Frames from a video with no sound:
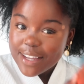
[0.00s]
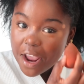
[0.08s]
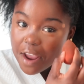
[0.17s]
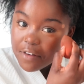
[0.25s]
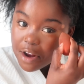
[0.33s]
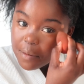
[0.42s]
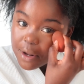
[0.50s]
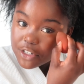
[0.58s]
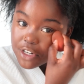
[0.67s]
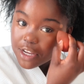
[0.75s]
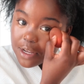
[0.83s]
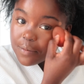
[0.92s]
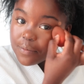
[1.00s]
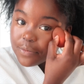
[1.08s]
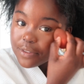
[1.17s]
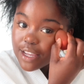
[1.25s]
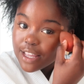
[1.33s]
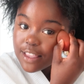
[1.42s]
I very much am.
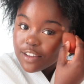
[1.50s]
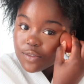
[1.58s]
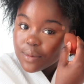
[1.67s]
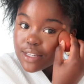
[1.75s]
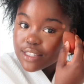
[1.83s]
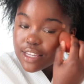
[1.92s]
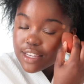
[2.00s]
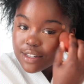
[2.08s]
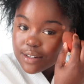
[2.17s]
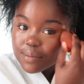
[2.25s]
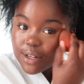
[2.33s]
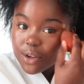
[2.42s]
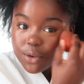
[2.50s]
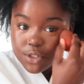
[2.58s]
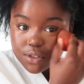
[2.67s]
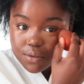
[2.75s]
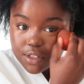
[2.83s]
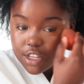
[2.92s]
I love my skin, but I
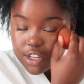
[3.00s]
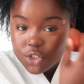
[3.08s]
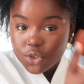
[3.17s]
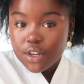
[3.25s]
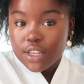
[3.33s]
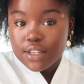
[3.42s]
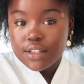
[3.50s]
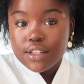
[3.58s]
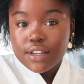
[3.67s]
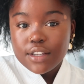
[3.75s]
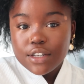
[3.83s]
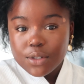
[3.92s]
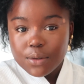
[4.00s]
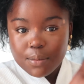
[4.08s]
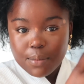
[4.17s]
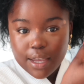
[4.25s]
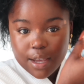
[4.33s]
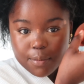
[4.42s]
also really enjoy doing
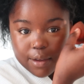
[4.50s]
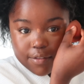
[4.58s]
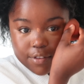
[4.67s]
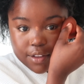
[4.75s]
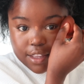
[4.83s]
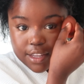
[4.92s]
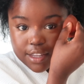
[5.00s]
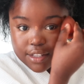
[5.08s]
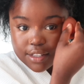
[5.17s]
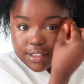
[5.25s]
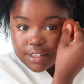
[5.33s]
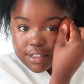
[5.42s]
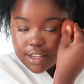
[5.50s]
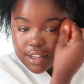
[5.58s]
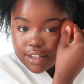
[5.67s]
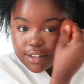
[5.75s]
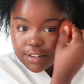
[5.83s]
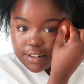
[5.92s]
makeup. I feel like it's
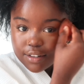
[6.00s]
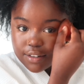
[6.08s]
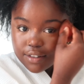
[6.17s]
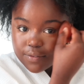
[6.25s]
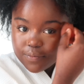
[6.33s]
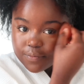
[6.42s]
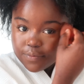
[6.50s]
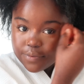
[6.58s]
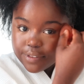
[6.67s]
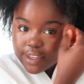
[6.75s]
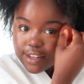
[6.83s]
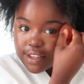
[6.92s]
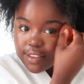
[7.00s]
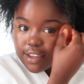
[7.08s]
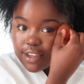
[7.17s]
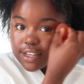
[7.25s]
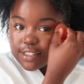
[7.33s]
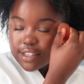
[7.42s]
another
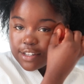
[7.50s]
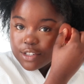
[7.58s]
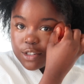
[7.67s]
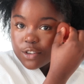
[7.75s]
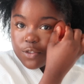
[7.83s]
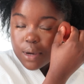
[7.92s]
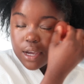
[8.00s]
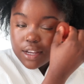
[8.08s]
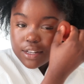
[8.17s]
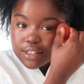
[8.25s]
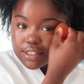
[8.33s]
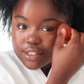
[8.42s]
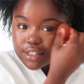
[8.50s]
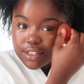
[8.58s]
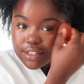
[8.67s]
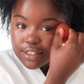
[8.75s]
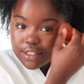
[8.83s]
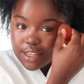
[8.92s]
extension of my
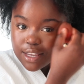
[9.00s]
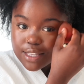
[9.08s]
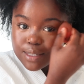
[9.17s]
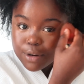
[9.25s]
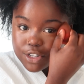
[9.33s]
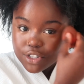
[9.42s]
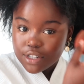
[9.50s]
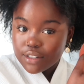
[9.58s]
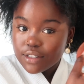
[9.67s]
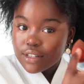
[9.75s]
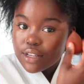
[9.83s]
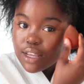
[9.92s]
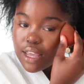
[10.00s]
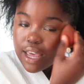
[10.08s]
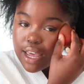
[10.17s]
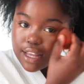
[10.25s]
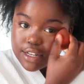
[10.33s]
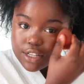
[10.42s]
artistic expression,
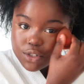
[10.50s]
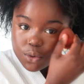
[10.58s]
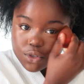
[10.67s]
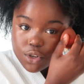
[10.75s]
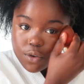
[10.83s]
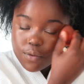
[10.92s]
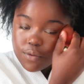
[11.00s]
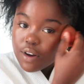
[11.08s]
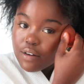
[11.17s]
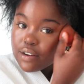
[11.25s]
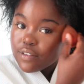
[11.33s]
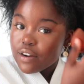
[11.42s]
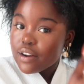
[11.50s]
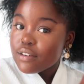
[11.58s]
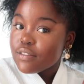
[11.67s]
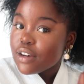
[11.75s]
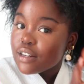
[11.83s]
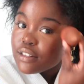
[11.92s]
and it's also very, very
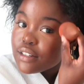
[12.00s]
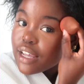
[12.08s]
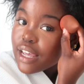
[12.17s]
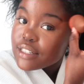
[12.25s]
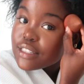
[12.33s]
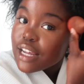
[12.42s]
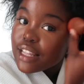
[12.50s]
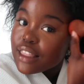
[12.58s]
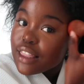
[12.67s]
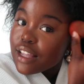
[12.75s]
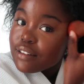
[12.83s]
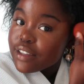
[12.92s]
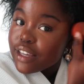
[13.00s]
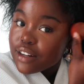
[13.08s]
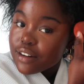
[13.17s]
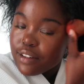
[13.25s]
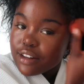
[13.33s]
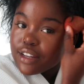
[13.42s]
fun, and I love
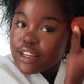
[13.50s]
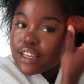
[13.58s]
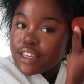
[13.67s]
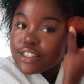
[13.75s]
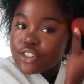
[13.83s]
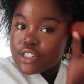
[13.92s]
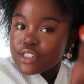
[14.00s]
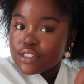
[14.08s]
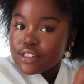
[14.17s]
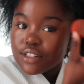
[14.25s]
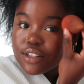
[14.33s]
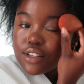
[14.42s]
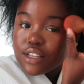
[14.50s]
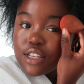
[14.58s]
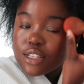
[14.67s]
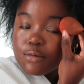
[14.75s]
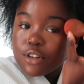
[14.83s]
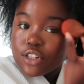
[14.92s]
getting ready. It's just,
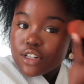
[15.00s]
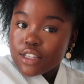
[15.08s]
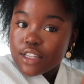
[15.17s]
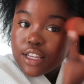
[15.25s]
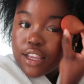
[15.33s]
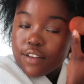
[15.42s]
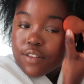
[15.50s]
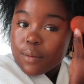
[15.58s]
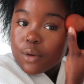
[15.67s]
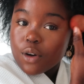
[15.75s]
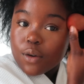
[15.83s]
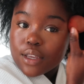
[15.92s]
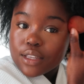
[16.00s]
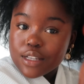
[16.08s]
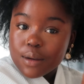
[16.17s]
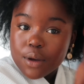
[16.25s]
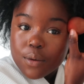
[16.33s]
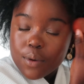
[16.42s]
especially if I'm going
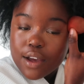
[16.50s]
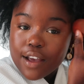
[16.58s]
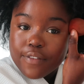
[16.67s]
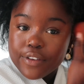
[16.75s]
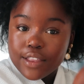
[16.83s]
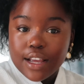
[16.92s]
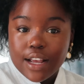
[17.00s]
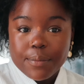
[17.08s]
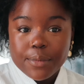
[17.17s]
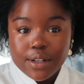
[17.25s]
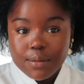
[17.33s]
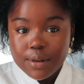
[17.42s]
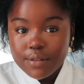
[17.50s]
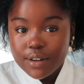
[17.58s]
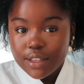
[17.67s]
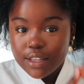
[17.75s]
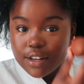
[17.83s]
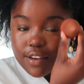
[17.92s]
somewhere where I feel like I'm gonna be
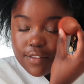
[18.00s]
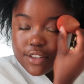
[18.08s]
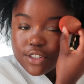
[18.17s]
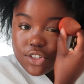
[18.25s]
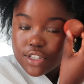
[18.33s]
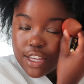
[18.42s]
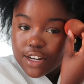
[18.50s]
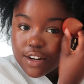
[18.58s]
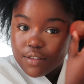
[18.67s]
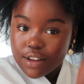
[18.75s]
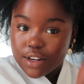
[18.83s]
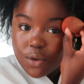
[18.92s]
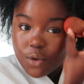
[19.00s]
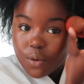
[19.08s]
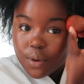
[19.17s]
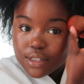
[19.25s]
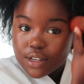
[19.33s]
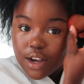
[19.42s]
really nervous, just getting ready
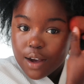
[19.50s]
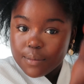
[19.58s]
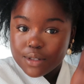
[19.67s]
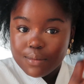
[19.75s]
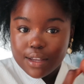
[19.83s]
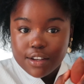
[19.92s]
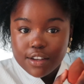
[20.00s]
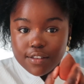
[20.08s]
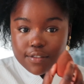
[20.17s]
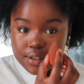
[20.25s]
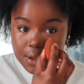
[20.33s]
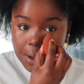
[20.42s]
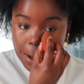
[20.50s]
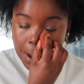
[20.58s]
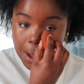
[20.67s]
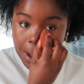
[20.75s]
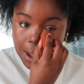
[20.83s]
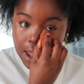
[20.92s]
always calms my nerves.
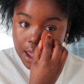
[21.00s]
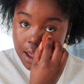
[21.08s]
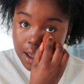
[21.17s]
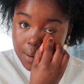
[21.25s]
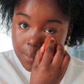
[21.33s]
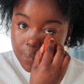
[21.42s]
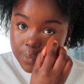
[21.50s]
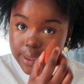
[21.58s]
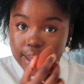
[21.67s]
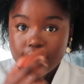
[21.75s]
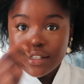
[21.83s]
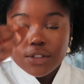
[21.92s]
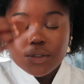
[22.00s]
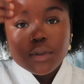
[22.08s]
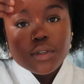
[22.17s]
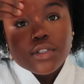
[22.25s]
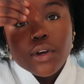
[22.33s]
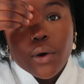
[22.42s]
And it's
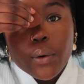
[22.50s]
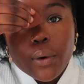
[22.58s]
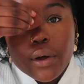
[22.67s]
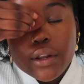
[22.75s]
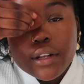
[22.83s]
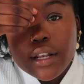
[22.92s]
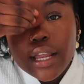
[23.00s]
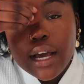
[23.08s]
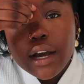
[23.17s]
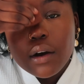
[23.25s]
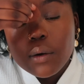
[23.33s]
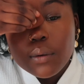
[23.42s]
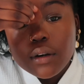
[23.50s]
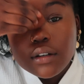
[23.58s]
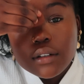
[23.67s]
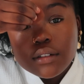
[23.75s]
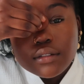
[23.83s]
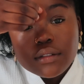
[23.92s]
also now
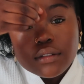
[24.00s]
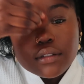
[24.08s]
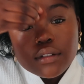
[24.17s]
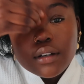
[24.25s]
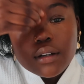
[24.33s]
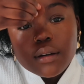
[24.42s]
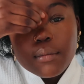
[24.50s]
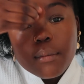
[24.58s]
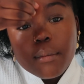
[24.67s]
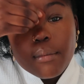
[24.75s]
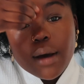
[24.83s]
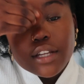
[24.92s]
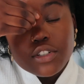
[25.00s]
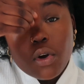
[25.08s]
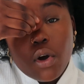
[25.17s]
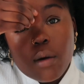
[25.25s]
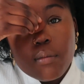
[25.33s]
my job.